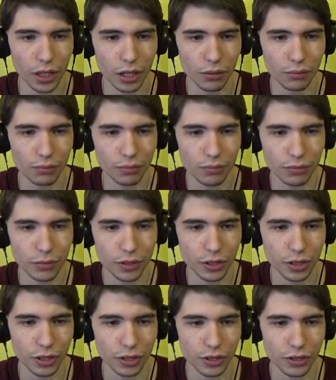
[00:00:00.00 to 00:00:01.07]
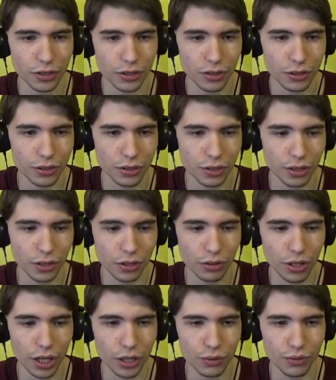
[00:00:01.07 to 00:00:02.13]
I'm gonna just kill
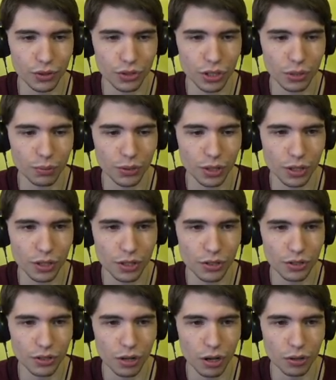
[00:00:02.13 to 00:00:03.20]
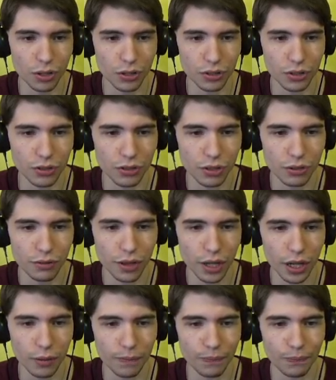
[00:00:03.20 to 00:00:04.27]
you guys for GP, because y'all didn't deserve
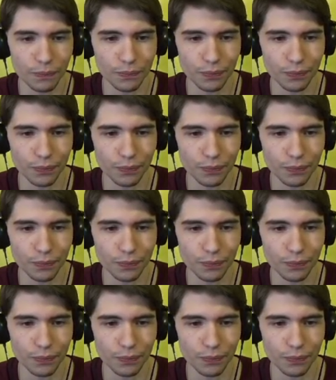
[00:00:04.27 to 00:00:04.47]
that.